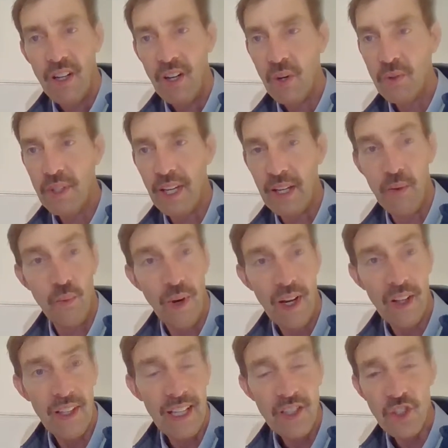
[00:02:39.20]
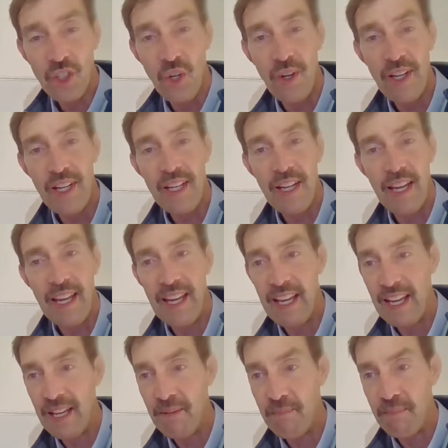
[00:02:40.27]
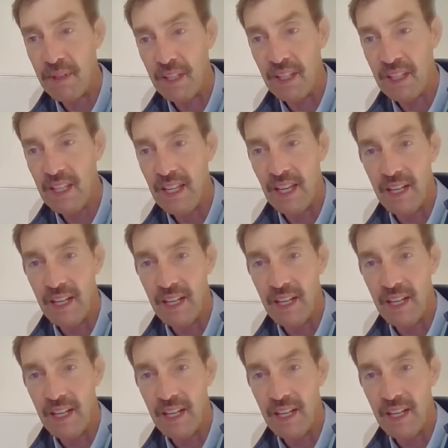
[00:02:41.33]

Okay, well, let's go ahead and begin.